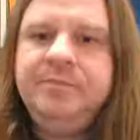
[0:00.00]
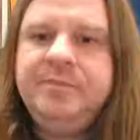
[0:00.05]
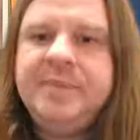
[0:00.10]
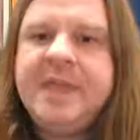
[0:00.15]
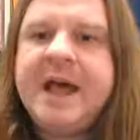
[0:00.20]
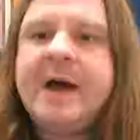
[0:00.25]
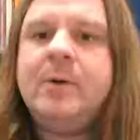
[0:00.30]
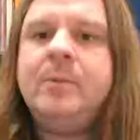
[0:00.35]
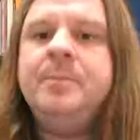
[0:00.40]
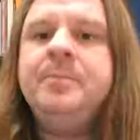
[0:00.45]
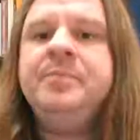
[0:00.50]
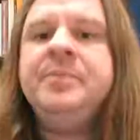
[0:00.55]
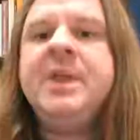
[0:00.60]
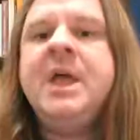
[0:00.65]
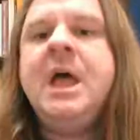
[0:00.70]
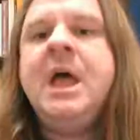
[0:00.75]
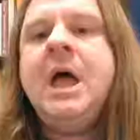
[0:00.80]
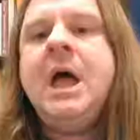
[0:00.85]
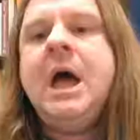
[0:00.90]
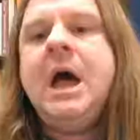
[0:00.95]
Now,
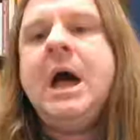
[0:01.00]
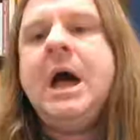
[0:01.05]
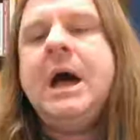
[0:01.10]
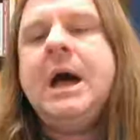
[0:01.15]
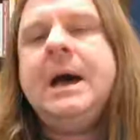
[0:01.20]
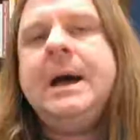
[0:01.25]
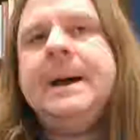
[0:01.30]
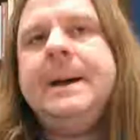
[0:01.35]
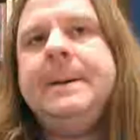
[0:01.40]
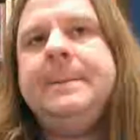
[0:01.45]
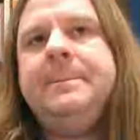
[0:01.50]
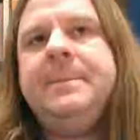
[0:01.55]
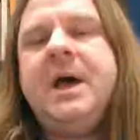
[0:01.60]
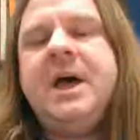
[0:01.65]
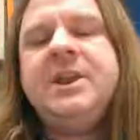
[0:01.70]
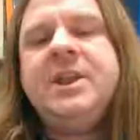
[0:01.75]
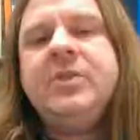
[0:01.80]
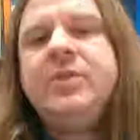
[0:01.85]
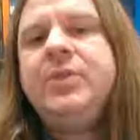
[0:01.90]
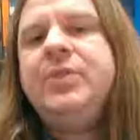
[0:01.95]

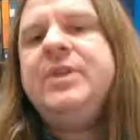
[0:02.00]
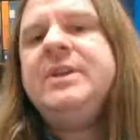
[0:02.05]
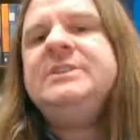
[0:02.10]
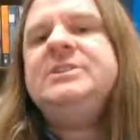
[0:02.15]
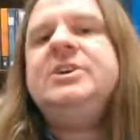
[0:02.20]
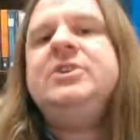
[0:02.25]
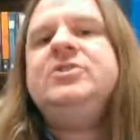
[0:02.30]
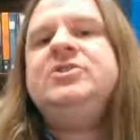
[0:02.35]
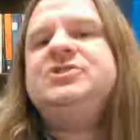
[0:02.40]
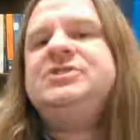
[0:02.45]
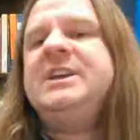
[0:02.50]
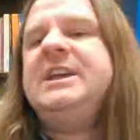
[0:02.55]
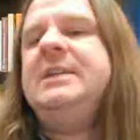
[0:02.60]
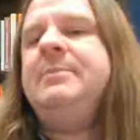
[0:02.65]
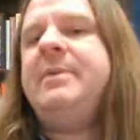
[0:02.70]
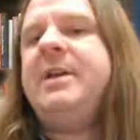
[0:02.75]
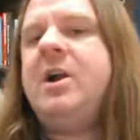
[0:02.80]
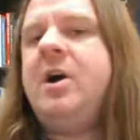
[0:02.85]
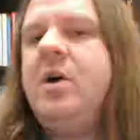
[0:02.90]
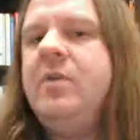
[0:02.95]
another thing to understand
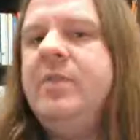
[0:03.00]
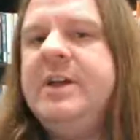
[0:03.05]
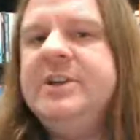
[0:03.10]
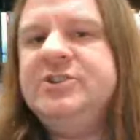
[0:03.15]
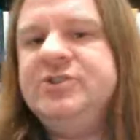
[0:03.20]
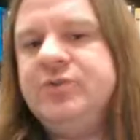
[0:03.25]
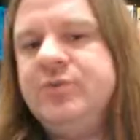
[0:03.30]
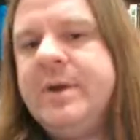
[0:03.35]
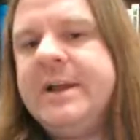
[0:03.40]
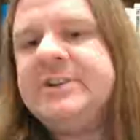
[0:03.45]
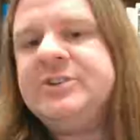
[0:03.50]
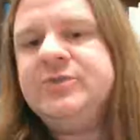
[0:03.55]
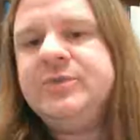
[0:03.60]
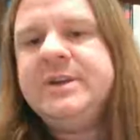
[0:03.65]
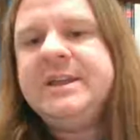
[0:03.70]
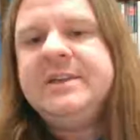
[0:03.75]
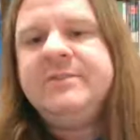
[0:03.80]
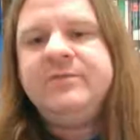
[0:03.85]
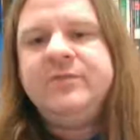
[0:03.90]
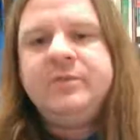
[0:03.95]
about all that
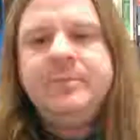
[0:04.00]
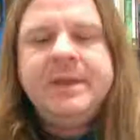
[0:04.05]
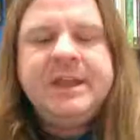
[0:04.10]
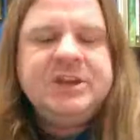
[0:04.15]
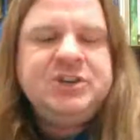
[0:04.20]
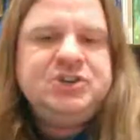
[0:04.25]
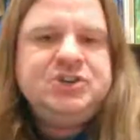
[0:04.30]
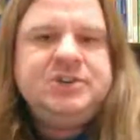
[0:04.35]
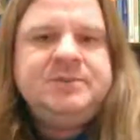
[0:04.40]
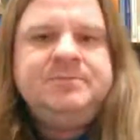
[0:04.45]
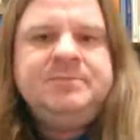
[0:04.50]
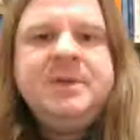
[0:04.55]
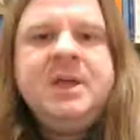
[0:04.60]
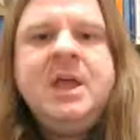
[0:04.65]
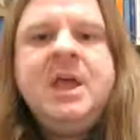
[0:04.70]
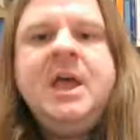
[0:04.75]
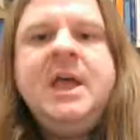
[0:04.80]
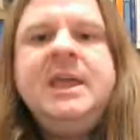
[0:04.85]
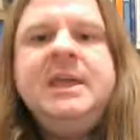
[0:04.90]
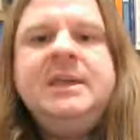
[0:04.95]
directory information
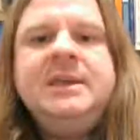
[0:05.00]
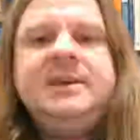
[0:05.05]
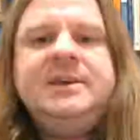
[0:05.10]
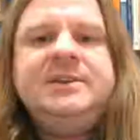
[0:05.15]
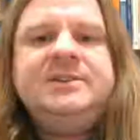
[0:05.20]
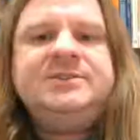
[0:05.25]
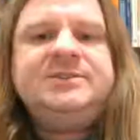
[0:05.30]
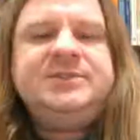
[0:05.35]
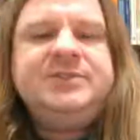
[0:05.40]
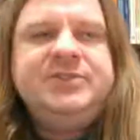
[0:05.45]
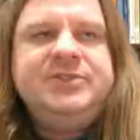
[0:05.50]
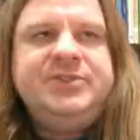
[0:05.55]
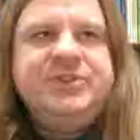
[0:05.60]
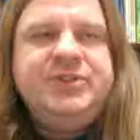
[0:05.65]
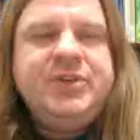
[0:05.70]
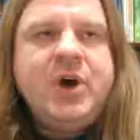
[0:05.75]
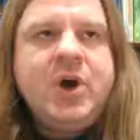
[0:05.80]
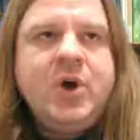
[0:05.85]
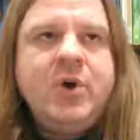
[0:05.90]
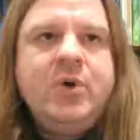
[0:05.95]
is,
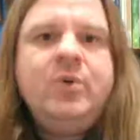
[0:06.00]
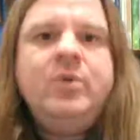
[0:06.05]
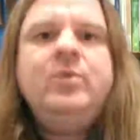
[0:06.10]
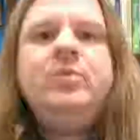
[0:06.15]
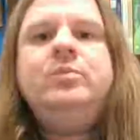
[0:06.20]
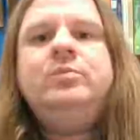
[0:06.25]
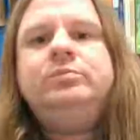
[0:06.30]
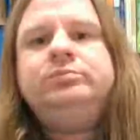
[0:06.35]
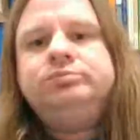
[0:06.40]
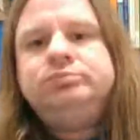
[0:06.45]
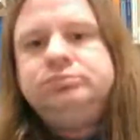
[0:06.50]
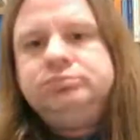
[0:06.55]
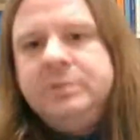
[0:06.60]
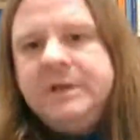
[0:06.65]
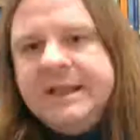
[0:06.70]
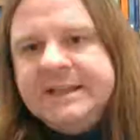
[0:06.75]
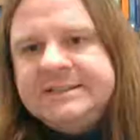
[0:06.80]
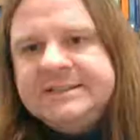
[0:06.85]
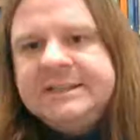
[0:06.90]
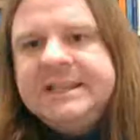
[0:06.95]
though
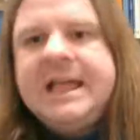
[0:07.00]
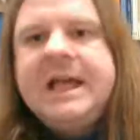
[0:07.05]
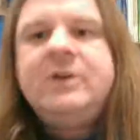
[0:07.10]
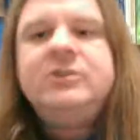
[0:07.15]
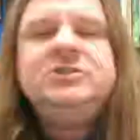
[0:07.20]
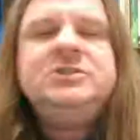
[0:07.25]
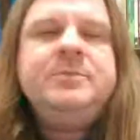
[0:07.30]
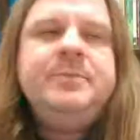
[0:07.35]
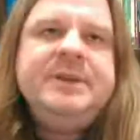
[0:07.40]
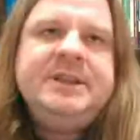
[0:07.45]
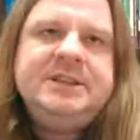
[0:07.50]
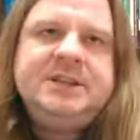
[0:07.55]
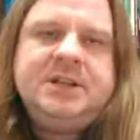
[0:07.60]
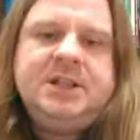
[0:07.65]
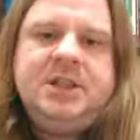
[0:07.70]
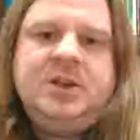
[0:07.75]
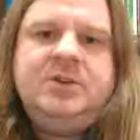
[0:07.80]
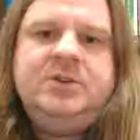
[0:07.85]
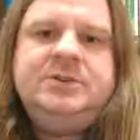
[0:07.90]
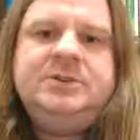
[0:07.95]
it's allowed to be
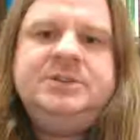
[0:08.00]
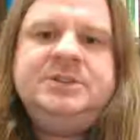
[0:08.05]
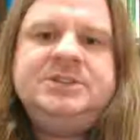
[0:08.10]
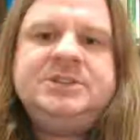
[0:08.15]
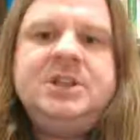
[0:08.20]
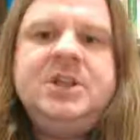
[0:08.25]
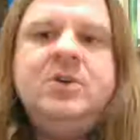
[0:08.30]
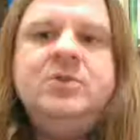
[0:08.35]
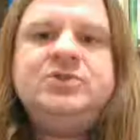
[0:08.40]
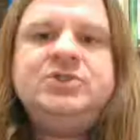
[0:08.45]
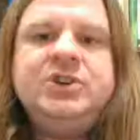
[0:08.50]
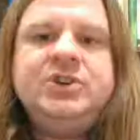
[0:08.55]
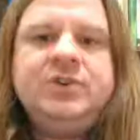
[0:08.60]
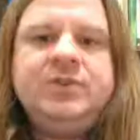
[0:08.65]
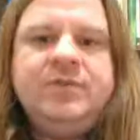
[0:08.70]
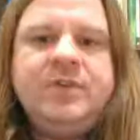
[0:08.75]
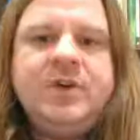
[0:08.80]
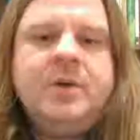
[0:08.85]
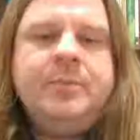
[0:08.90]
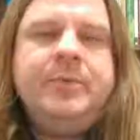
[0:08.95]
disclosed
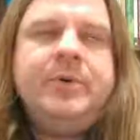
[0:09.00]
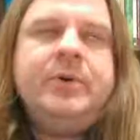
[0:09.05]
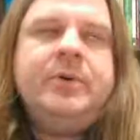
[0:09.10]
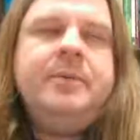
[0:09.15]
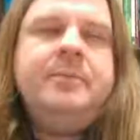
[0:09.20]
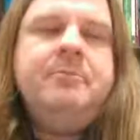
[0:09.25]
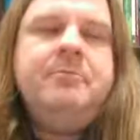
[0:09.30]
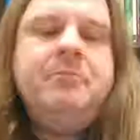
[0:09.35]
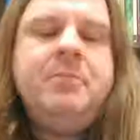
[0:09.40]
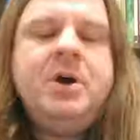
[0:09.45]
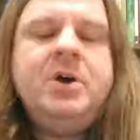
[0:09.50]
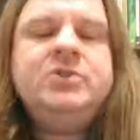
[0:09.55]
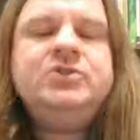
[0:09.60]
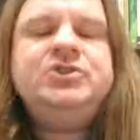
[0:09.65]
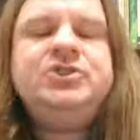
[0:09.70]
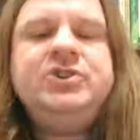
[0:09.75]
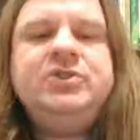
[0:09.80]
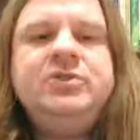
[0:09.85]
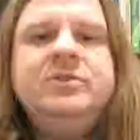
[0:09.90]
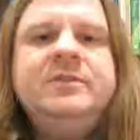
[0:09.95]
under FERPA,
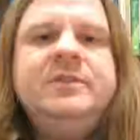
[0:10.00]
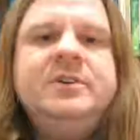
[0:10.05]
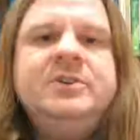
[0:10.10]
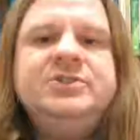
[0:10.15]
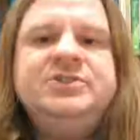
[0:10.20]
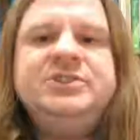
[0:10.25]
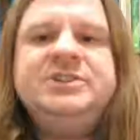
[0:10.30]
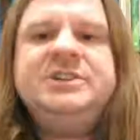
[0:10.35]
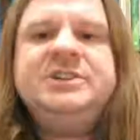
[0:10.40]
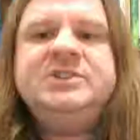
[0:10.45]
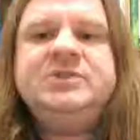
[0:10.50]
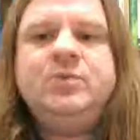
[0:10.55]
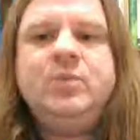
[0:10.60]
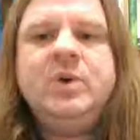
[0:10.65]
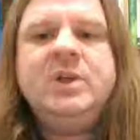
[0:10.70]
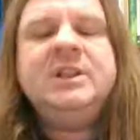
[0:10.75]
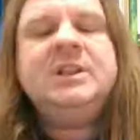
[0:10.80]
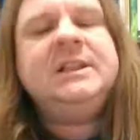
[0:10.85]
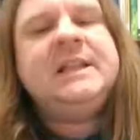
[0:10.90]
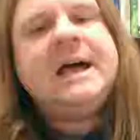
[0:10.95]
most universities
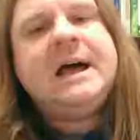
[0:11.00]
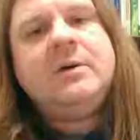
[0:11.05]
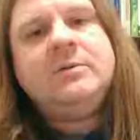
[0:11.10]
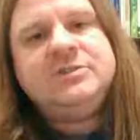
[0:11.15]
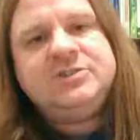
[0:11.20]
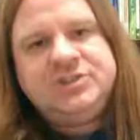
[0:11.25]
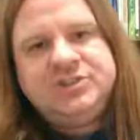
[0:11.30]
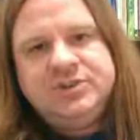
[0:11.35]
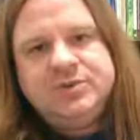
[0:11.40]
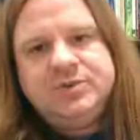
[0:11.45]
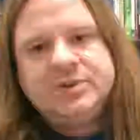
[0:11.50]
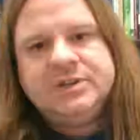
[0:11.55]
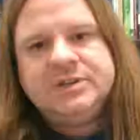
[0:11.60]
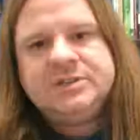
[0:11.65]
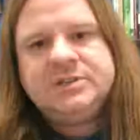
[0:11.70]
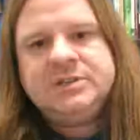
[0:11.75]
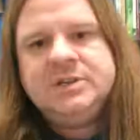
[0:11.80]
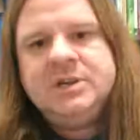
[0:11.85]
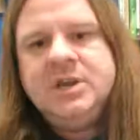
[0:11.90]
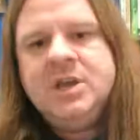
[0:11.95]
will allow a
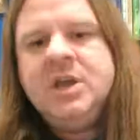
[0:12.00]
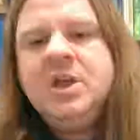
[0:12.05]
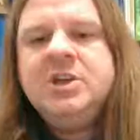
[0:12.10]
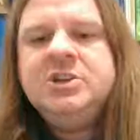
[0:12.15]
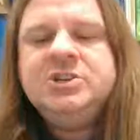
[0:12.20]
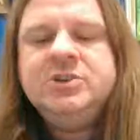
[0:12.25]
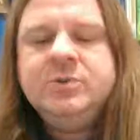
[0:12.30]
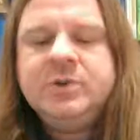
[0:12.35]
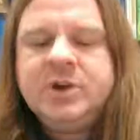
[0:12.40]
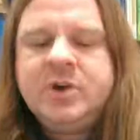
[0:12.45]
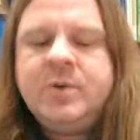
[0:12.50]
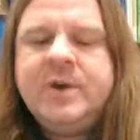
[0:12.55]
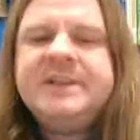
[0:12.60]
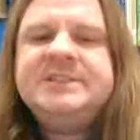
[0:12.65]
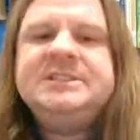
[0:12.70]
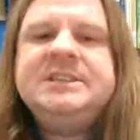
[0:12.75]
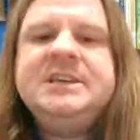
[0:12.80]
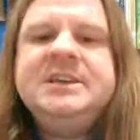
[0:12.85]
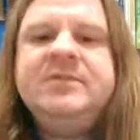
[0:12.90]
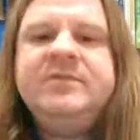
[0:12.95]
student to
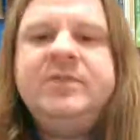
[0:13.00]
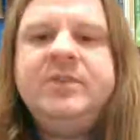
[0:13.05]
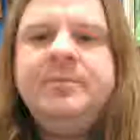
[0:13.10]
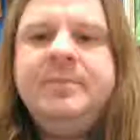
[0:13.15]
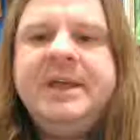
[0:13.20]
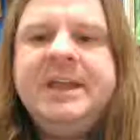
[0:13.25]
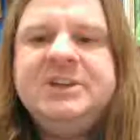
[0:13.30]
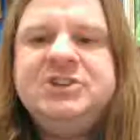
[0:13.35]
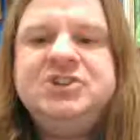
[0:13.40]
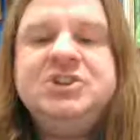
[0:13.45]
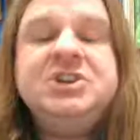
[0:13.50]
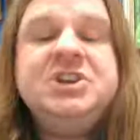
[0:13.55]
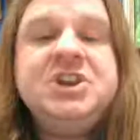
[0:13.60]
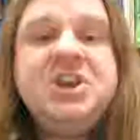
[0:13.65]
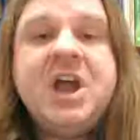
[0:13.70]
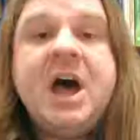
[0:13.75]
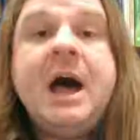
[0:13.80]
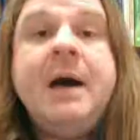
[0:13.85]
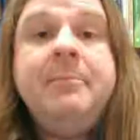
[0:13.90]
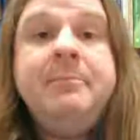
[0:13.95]
request the
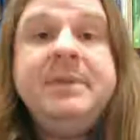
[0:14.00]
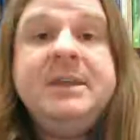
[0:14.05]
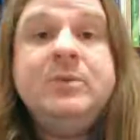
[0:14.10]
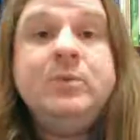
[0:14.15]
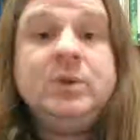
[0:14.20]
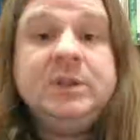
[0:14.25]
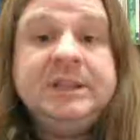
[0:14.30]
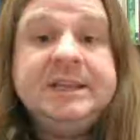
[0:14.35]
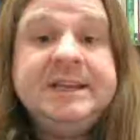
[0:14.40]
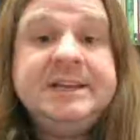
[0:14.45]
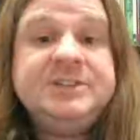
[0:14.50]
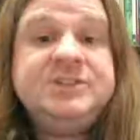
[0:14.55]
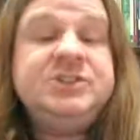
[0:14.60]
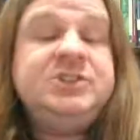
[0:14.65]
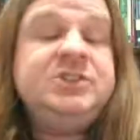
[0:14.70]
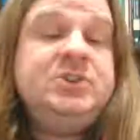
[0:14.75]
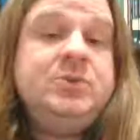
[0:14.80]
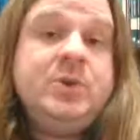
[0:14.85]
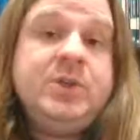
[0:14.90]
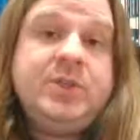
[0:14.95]
information not be
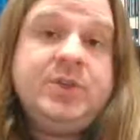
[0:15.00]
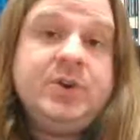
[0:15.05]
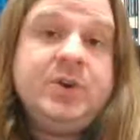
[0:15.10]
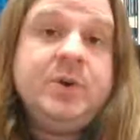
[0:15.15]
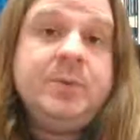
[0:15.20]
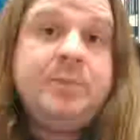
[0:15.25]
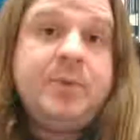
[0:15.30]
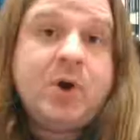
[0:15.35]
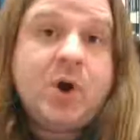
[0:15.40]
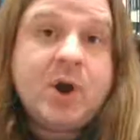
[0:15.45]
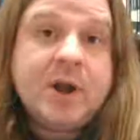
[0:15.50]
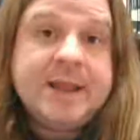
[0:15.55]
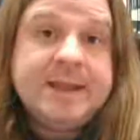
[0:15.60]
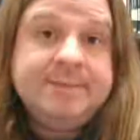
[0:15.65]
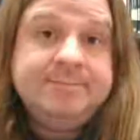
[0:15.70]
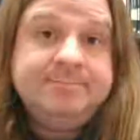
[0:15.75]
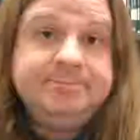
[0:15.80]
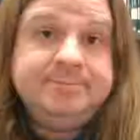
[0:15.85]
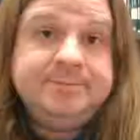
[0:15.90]
released to a third party.